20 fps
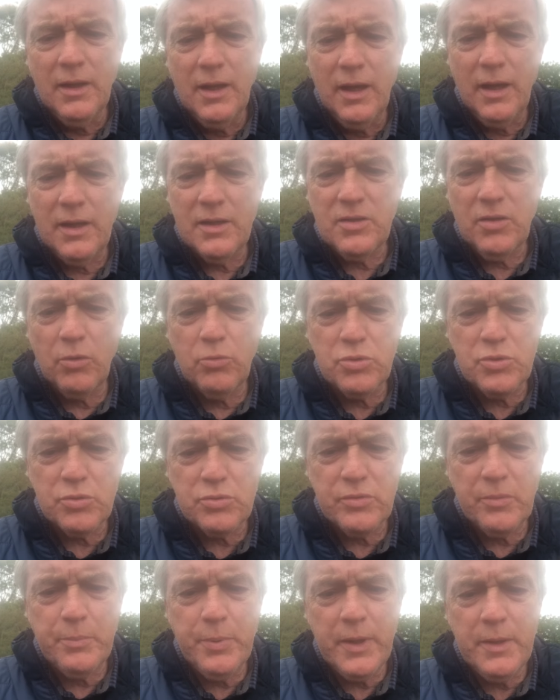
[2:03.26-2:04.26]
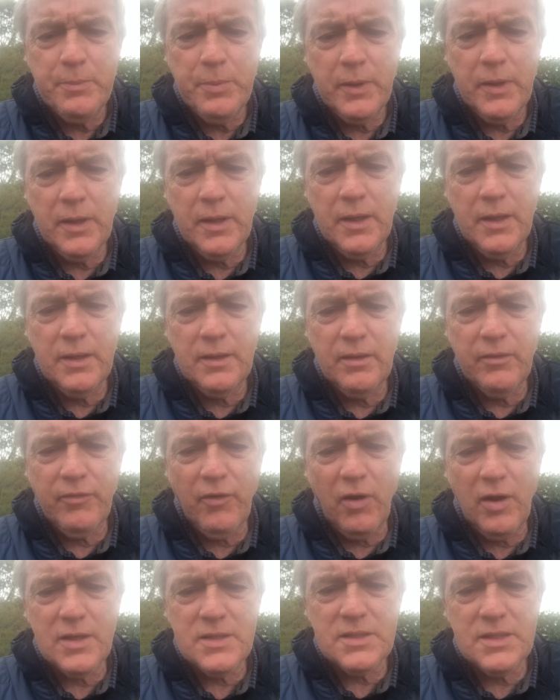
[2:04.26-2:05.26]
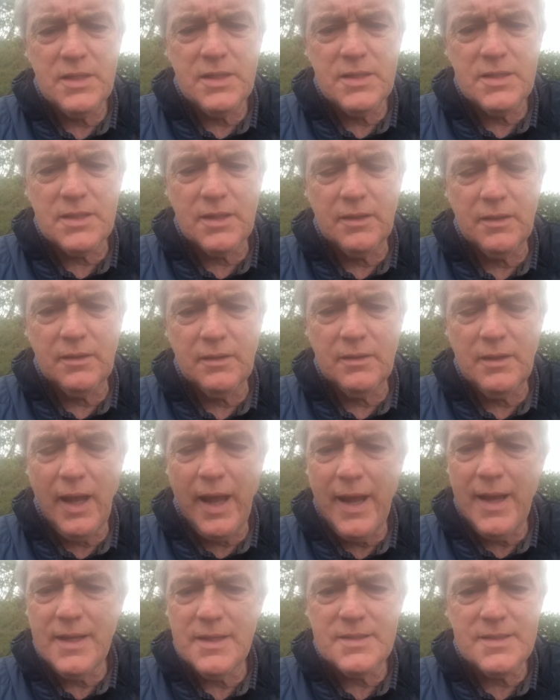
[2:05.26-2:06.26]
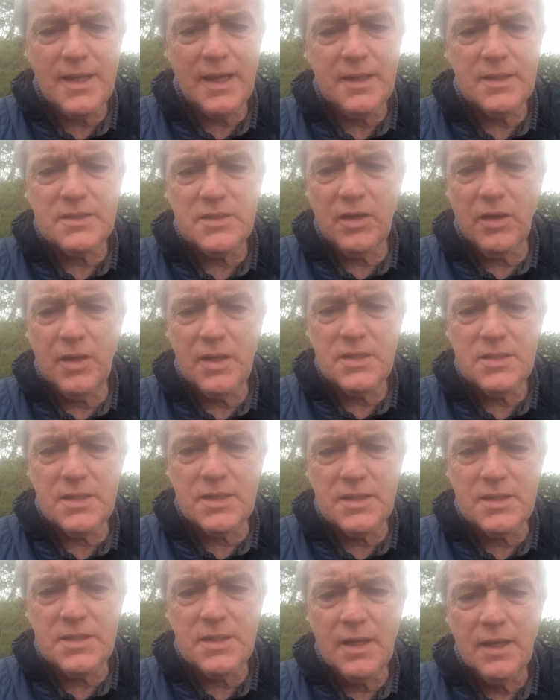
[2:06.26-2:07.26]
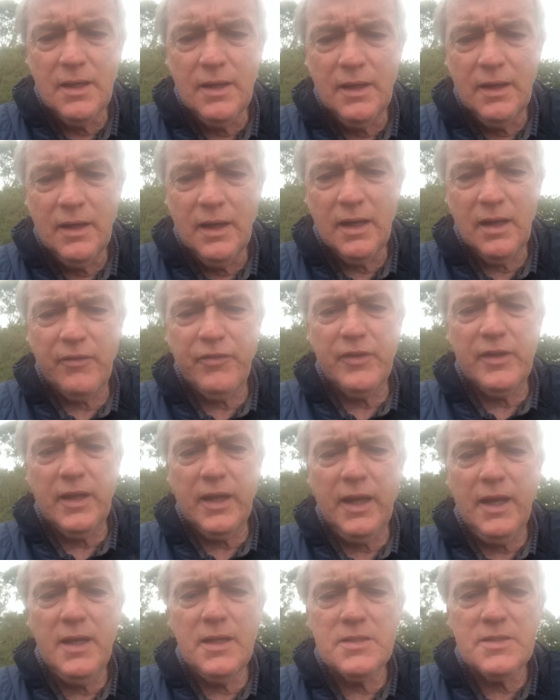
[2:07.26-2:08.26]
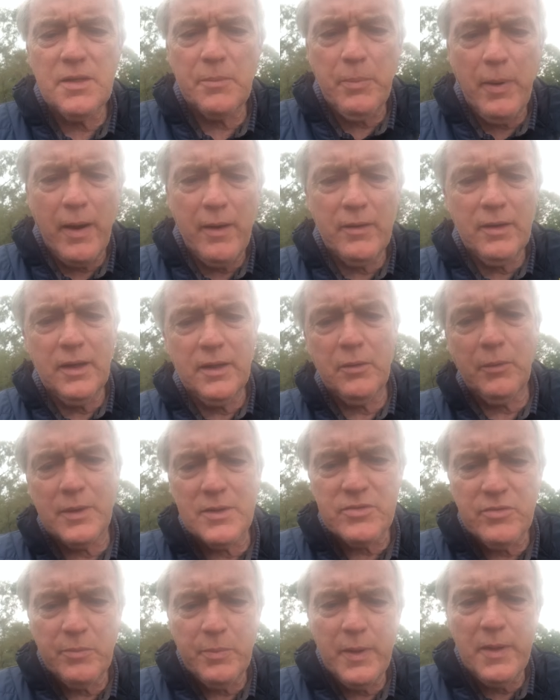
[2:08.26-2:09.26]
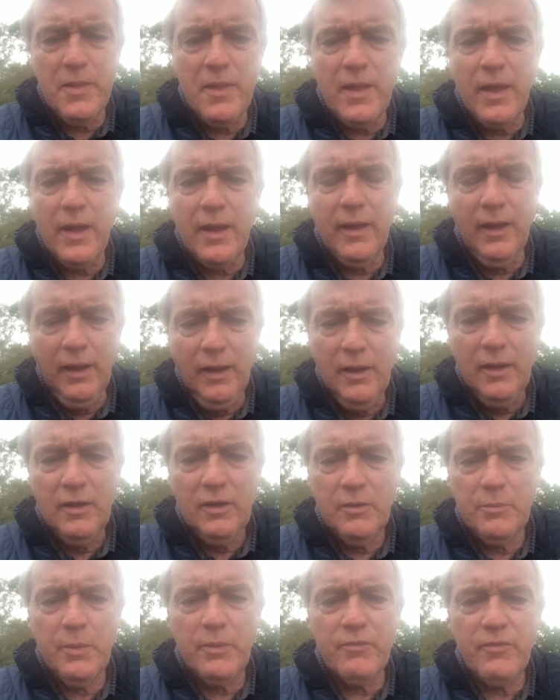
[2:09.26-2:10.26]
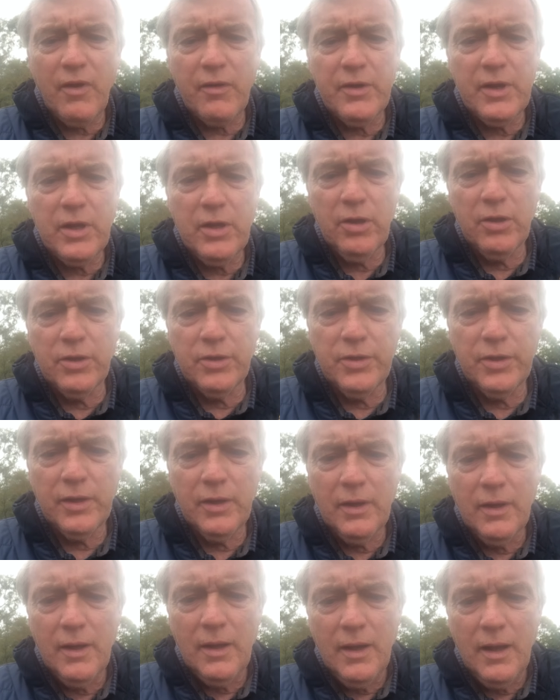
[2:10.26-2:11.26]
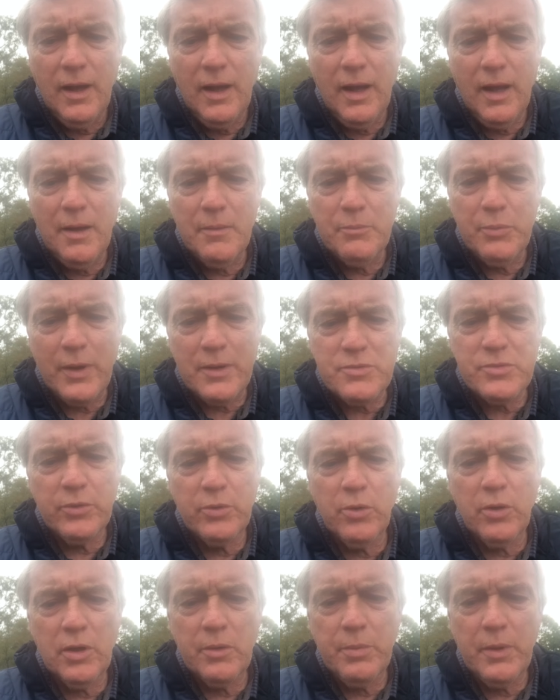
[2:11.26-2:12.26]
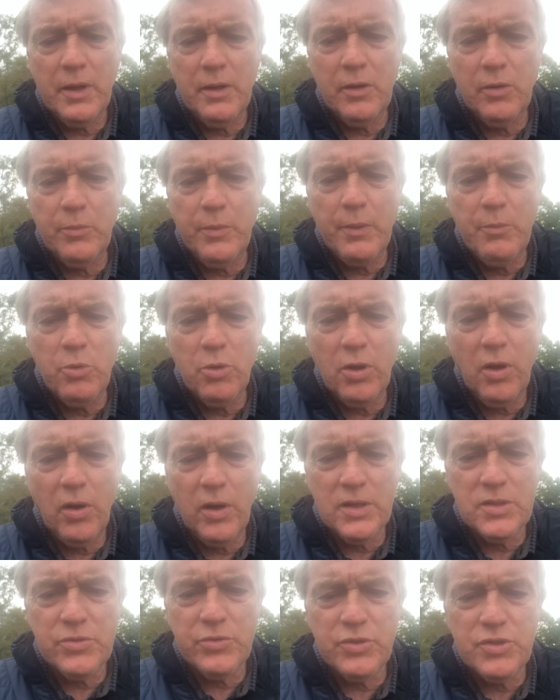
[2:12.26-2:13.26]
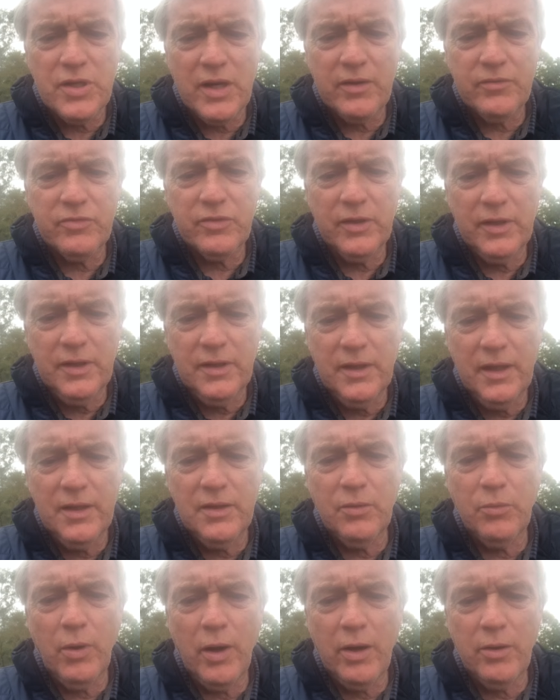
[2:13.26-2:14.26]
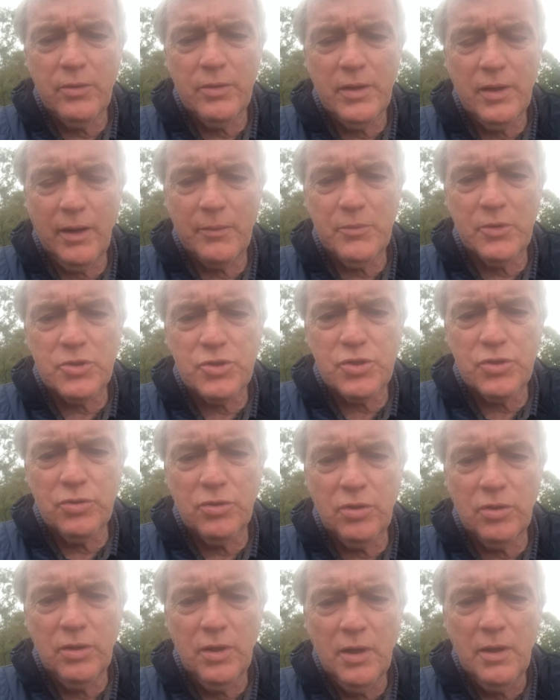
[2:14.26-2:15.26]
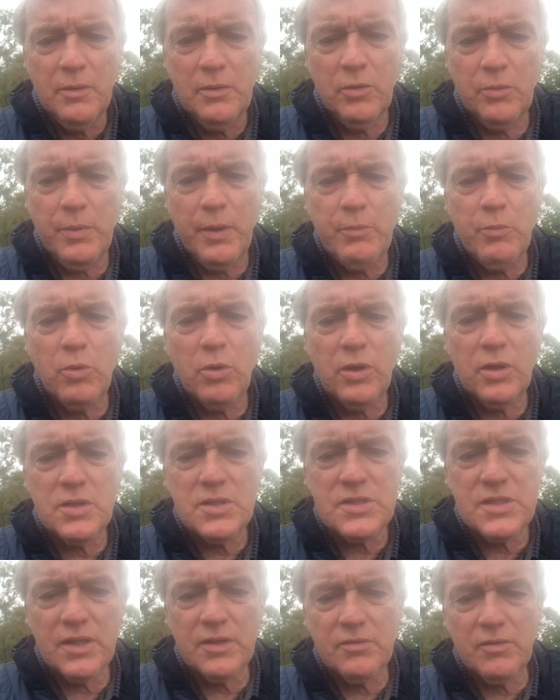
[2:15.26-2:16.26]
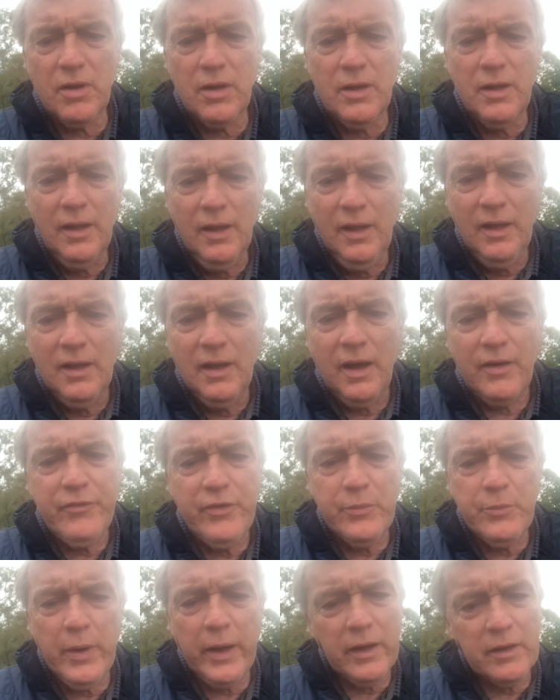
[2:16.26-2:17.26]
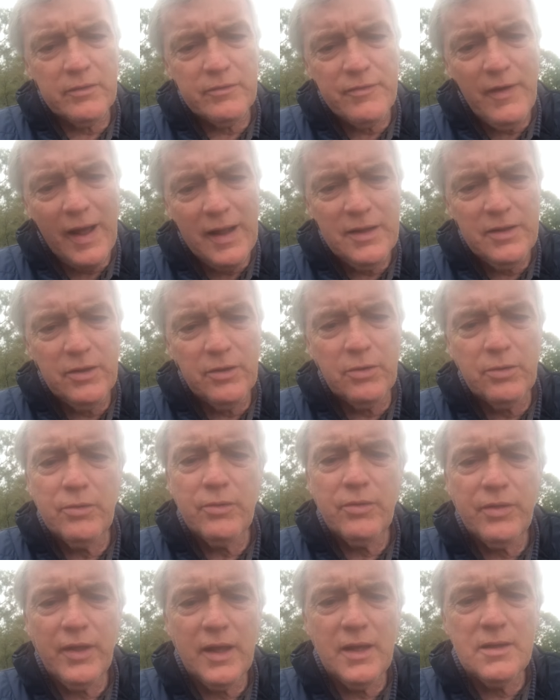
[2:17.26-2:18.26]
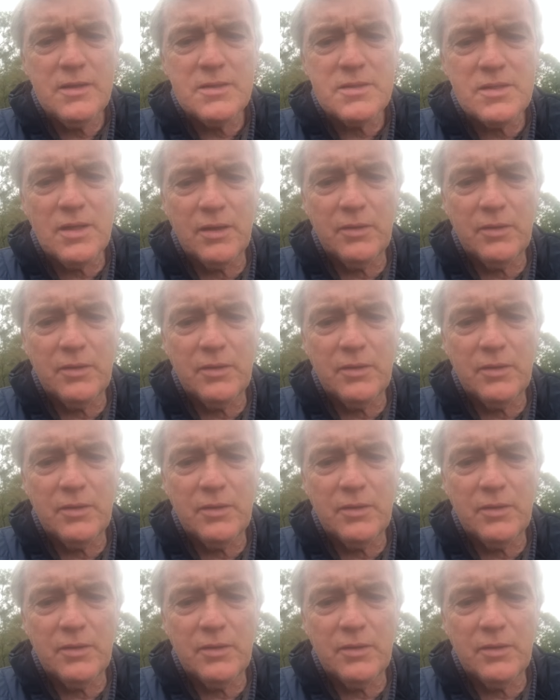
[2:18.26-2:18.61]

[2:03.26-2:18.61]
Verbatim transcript: Uh, have got all sorts of PPE devices and hand sanitizers. And I think the kids, apparently the ones who've been there, have been very good. Um, perhaps we're all going to be a little bit more kind to each other in, in the world, I'm not sure, a little bit more considerate. I think we're going to value things that